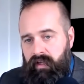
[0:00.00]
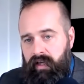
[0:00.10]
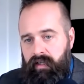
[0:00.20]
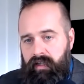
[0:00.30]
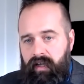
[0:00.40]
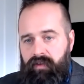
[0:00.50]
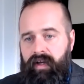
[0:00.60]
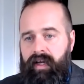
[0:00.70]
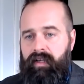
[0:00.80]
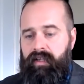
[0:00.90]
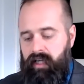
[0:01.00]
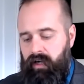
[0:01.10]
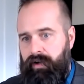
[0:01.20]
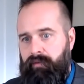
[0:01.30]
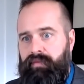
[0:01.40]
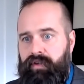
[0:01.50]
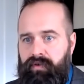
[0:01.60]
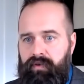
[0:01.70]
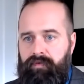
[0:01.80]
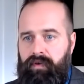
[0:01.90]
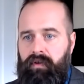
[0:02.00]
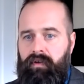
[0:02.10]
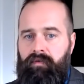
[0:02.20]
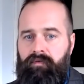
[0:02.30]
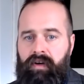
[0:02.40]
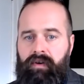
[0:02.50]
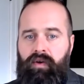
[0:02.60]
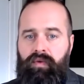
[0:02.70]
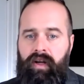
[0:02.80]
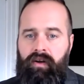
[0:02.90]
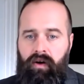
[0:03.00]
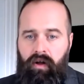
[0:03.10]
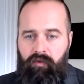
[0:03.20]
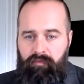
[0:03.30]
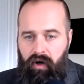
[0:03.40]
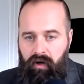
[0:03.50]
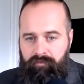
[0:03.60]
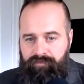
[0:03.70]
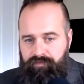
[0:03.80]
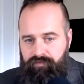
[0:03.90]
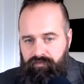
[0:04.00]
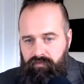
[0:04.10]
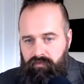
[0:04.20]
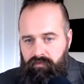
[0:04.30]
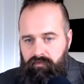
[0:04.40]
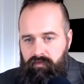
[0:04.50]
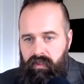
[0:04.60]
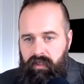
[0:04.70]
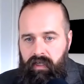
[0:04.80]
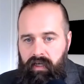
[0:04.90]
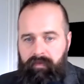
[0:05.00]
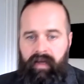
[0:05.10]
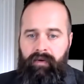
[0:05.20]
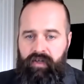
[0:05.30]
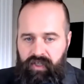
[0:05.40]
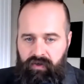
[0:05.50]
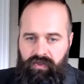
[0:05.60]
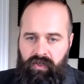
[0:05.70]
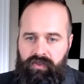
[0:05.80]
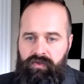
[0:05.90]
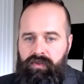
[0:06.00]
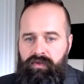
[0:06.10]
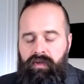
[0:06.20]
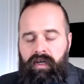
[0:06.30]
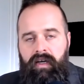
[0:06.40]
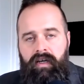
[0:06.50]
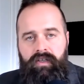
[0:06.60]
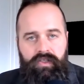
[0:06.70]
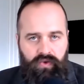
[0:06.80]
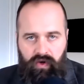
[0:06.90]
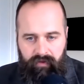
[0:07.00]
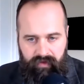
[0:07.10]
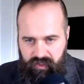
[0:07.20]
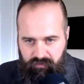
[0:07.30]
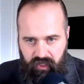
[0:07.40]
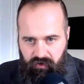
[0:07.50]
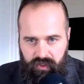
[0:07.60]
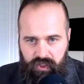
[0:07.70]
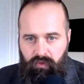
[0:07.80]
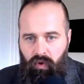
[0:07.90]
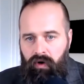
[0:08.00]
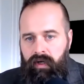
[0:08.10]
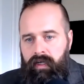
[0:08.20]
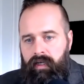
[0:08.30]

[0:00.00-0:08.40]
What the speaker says: And in the other hand, he carried a beautiful, very green olive palm. Anyway, she goes on to describe his appearance more.